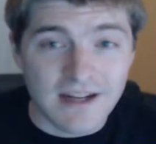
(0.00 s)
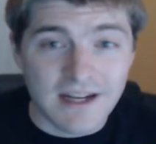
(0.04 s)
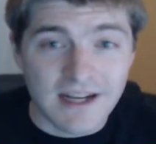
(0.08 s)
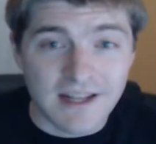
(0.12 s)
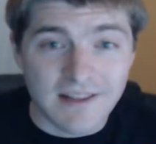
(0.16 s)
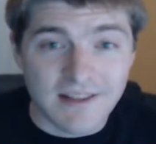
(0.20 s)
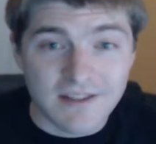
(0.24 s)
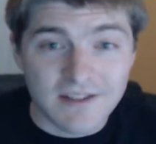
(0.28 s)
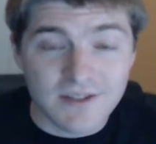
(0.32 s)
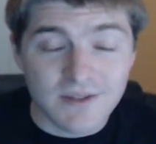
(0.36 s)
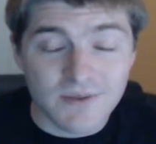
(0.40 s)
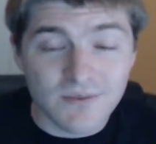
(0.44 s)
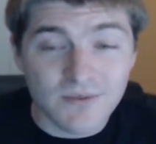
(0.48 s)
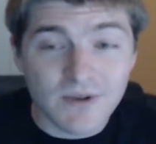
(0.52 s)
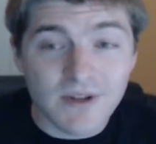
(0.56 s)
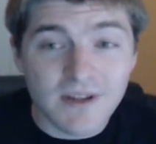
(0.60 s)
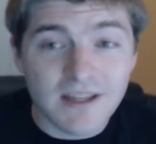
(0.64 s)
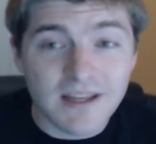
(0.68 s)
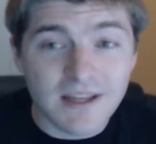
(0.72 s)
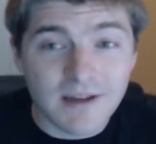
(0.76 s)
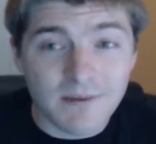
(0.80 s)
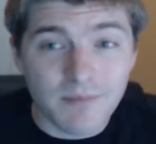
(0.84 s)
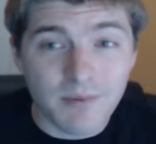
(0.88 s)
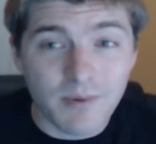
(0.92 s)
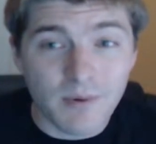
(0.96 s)
And this is
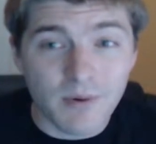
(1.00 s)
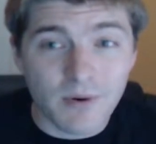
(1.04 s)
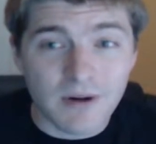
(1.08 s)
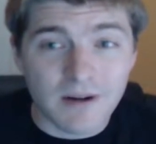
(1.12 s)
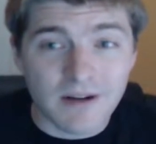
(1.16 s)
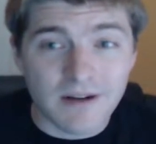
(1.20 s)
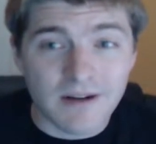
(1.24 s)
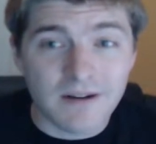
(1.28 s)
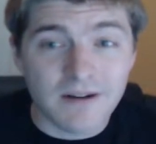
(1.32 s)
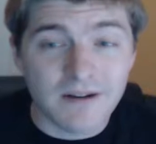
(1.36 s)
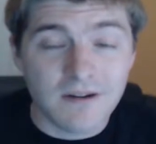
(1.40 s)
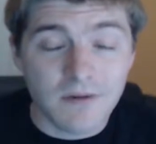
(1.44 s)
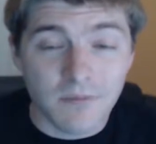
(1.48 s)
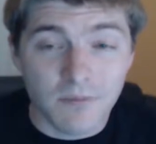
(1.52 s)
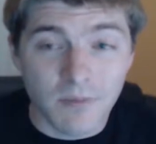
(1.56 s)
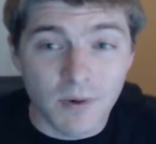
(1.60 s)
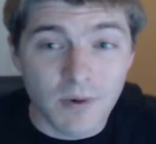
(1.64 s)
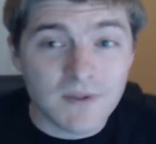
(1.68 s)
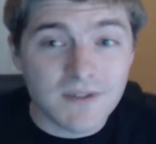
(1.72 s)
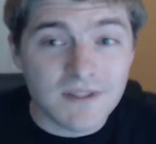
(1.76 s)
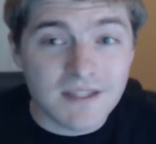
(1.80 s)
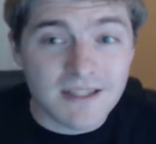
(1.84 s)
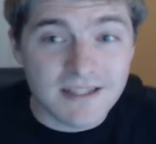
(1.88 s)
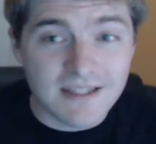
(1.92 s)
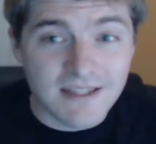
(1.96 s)
really important,
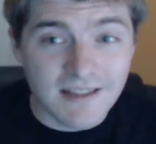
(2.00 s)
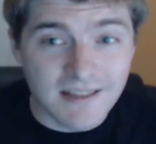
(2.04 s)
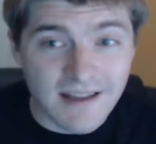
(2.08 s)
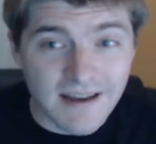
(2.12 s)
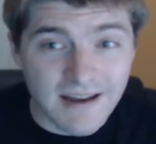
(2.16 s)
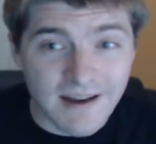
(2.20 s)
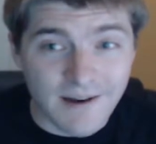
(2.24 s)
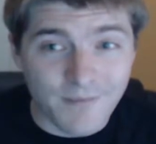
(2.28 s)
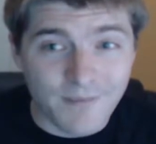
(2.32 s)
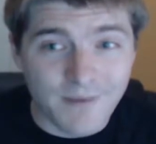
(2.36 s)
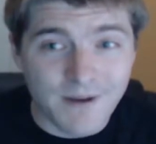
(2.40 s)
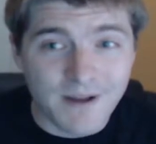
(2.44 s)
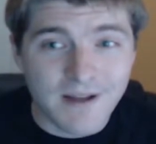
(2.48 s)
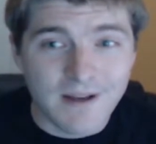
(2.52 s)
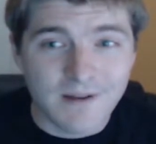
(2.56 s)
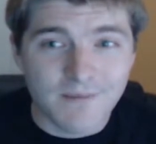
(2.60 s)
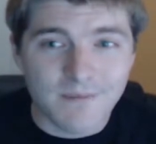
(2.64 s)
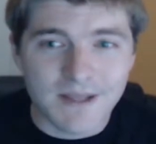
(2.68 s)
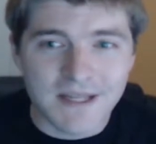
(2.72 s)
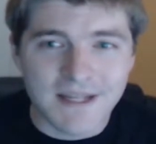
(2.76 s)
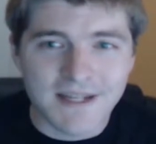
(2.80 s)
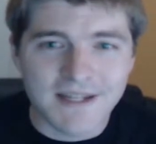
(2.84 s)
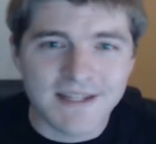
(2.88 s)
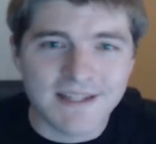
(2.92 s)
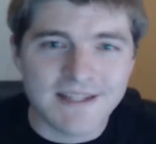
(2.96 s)
mostly to them,
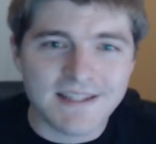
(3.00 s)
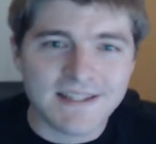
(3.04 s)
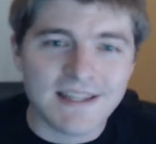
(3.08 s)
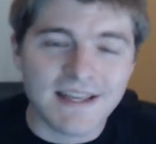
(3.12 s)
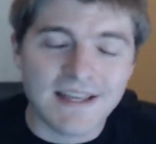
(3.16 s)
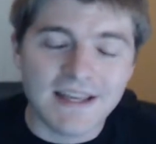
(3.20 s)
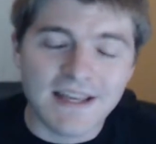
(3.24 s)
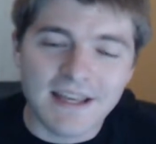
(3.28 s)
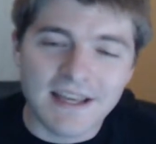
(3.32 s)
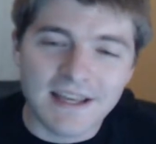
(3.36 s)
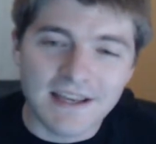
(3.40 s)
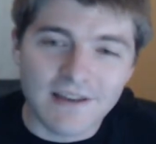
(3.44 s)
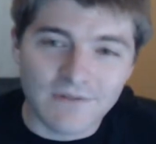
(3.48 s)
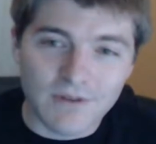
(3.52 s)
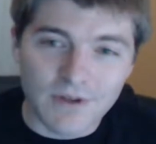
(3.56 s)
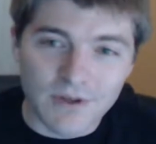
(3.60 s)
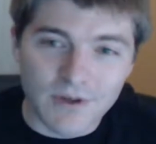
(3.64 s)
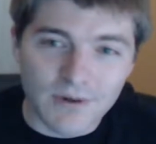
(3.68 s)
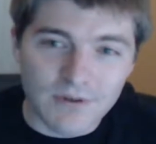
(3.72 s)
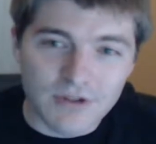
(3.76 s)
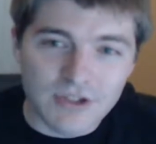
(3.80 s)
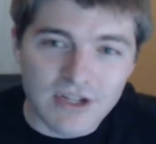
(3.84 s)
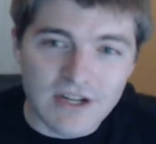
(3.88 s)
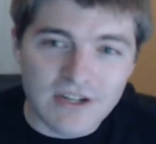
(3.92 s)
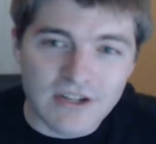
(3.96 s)
because if
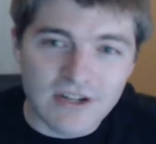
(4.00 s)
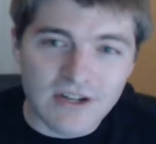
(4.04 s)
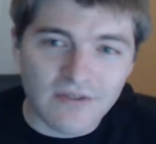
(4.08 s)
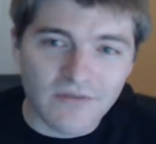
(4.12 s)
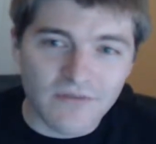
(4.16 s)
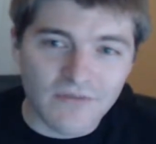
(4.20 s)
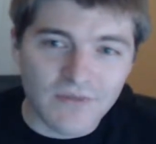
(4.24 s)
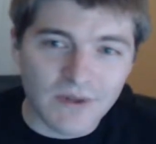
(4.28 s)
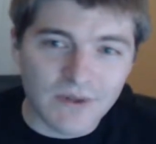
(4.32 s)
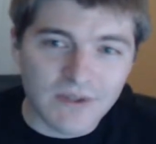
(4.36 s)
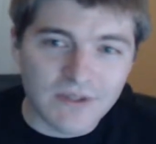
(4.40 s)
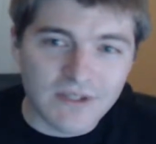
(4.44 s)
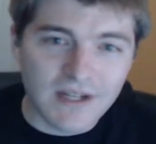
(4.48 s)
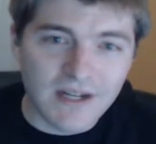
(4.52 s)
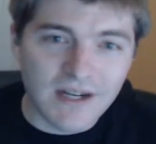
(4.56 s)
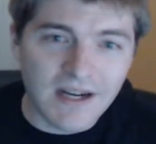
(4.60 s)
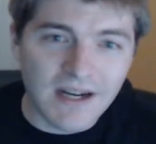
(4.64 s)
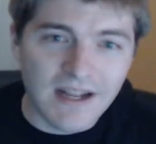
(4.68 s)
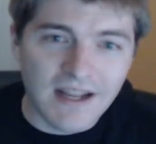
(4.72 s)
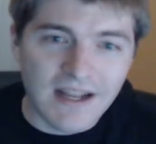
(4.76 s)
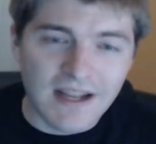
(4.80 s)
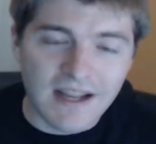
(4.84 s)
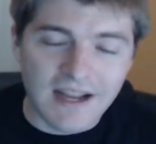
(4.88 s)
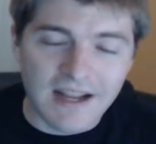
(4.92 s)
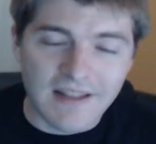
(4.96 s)
you don't change out a
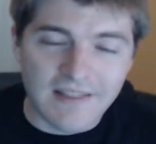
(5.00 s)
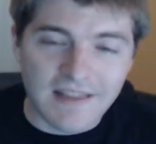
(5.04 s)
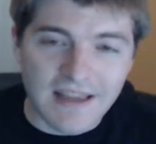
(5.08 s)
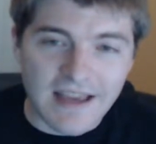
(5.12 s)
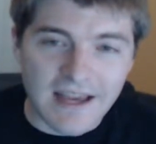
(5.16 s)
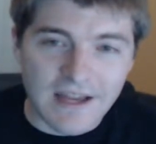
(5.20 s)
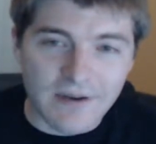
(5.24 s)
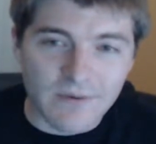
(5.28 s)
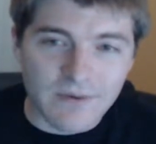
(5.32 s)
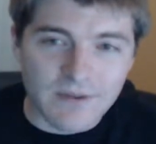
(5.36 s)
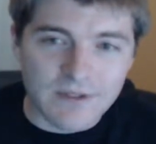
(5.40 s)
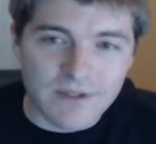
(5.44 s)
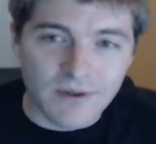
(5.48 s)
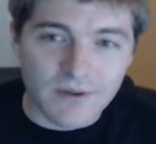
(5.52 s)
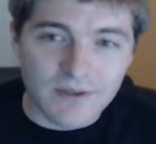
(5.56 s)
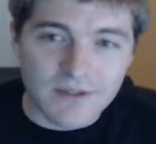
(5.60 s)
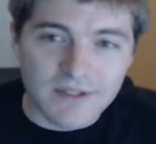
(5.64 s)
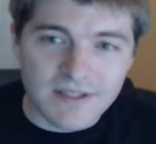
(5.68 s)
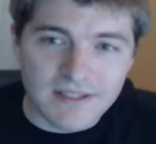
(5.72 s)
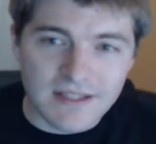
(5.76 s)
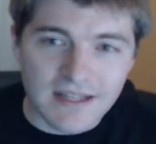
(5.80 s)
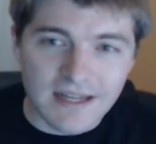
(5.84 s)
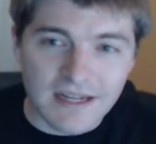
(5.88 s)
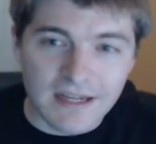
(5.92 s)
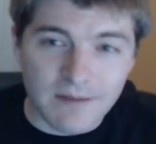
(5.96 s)
filter and the end
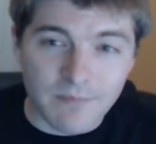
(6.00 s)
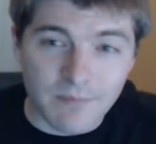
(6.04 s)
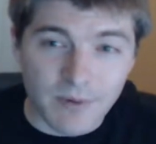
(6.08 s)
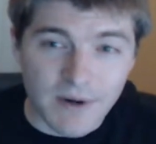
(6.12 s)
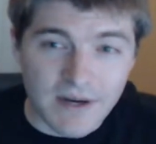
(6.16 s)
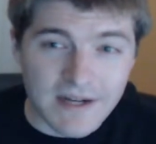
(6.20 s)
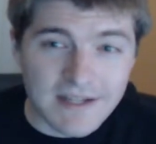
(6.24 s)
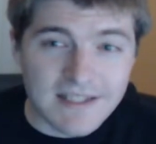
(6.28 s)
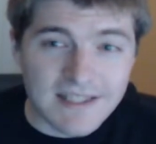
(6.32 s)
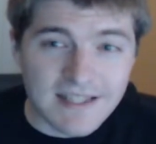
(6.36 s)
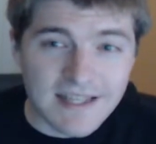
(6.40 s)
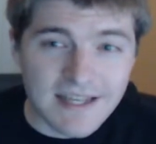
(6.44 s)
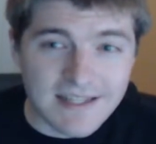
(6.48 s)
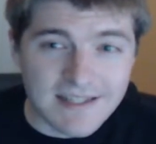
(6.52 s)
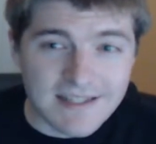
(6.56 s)
result is that it breaks the